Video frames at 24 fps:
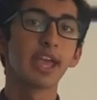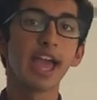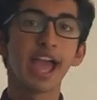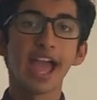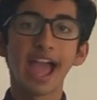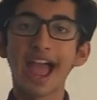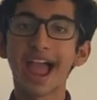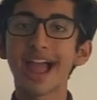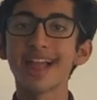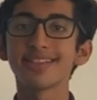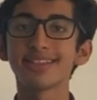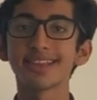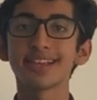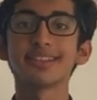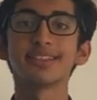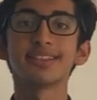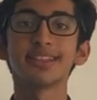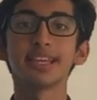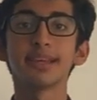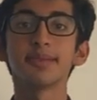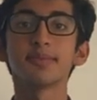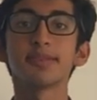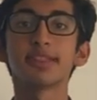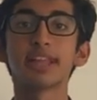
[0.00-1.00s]
Hence, it
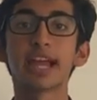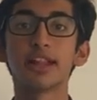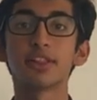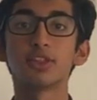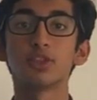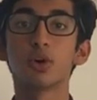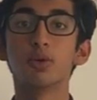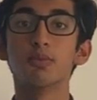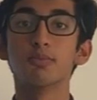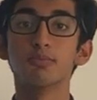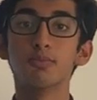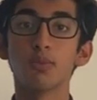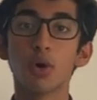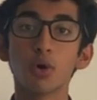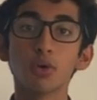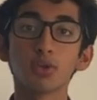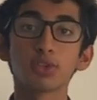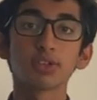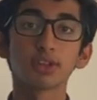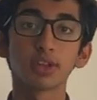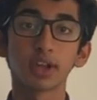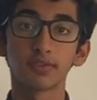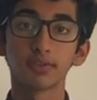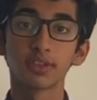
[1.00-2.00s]
seems that though
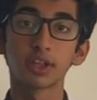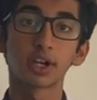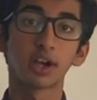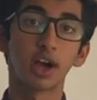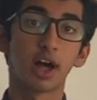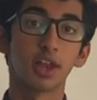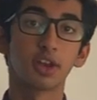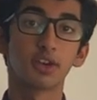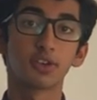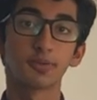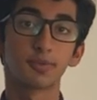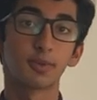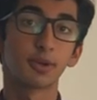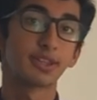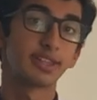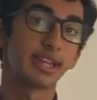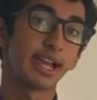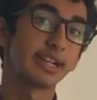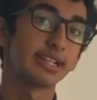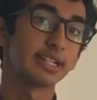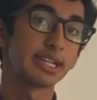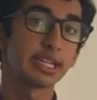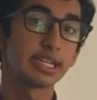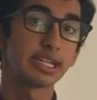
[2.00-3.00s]
most of the colors
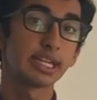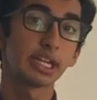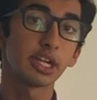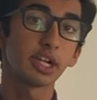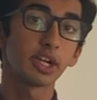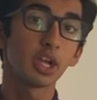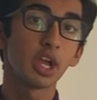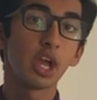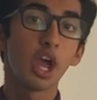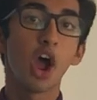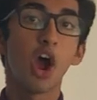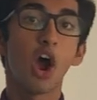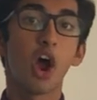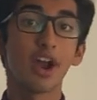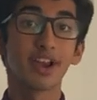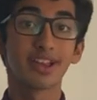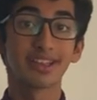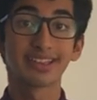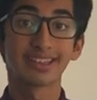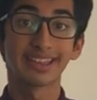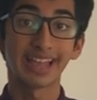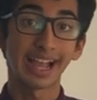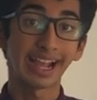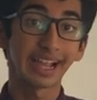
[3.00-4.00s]
presented here are
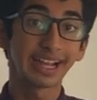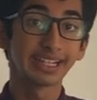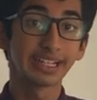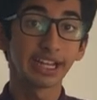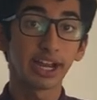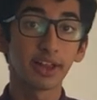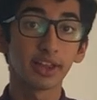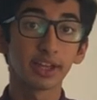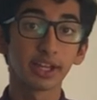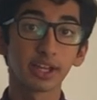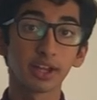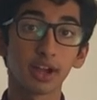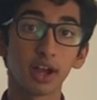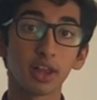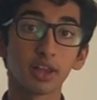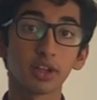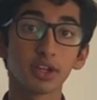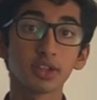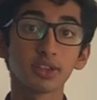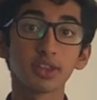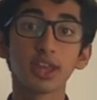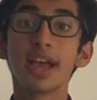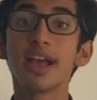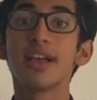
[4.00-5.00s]
secondary
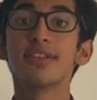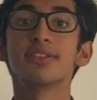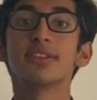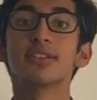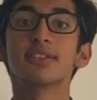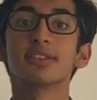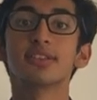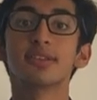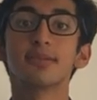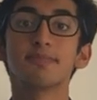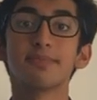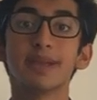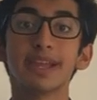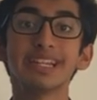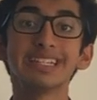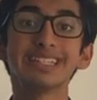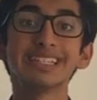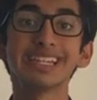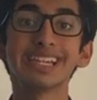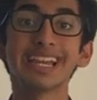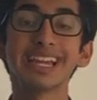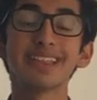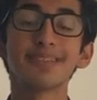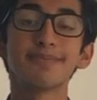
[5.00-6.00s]
colors, since the
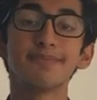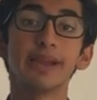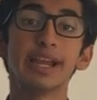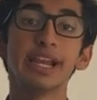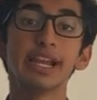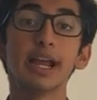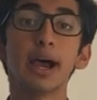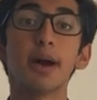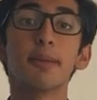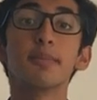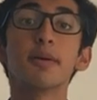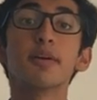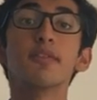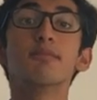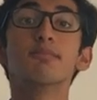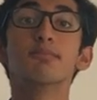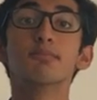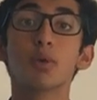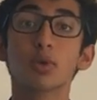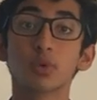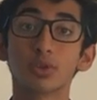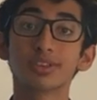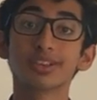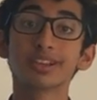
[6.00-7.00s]
painting is made up of
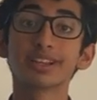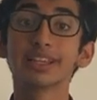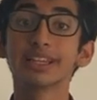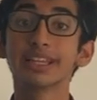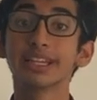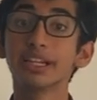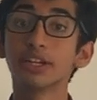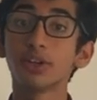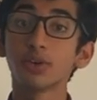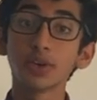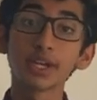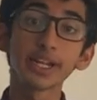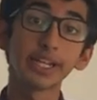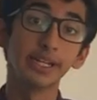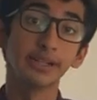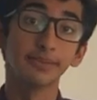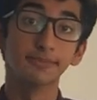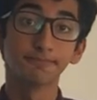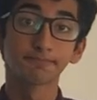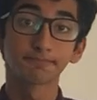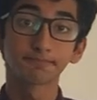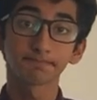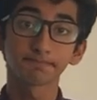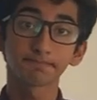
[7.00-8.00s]
mostly green.
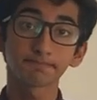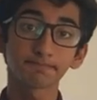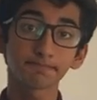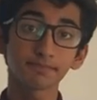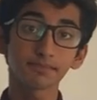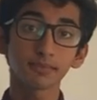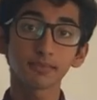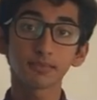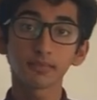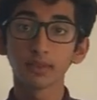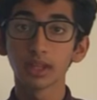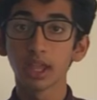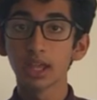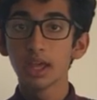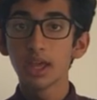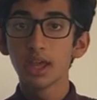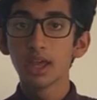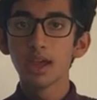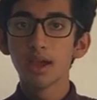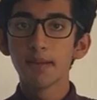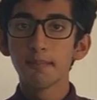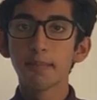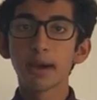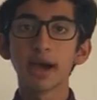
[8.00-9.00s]

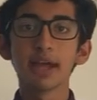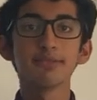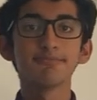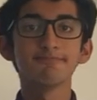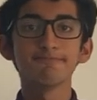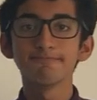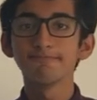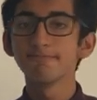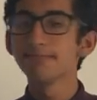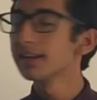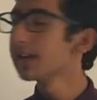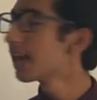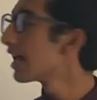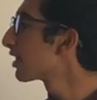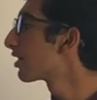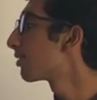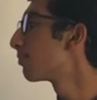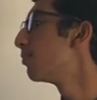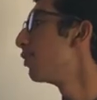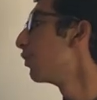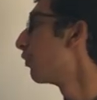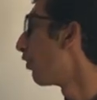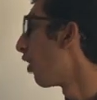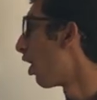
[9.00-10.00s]
But
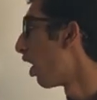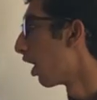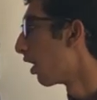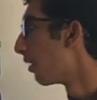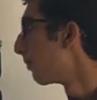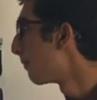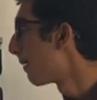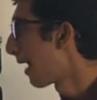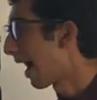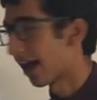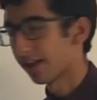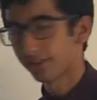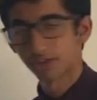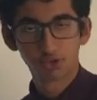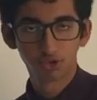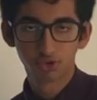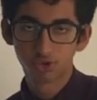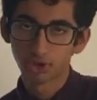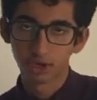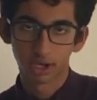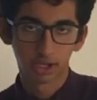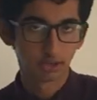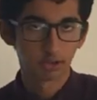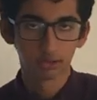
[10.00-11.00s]
let's move on past
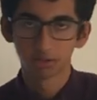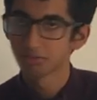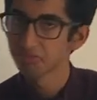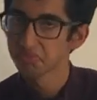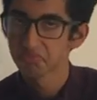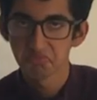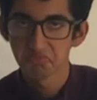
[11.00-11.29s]
just